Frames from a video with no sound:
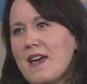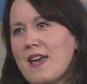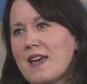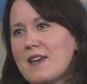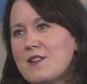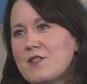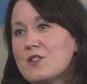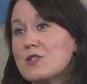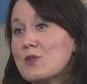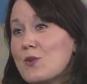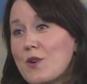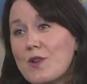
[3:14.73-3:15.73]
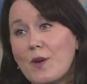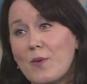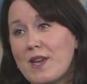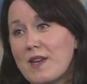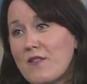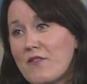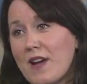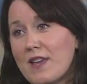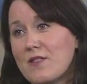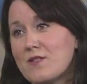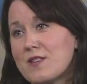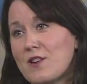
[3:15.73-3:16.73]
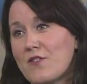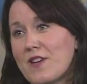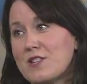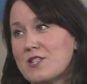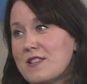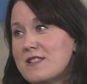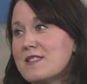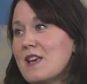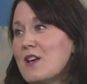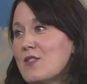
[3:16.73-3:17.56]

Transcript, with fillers: And the sooner that we can find those interventions,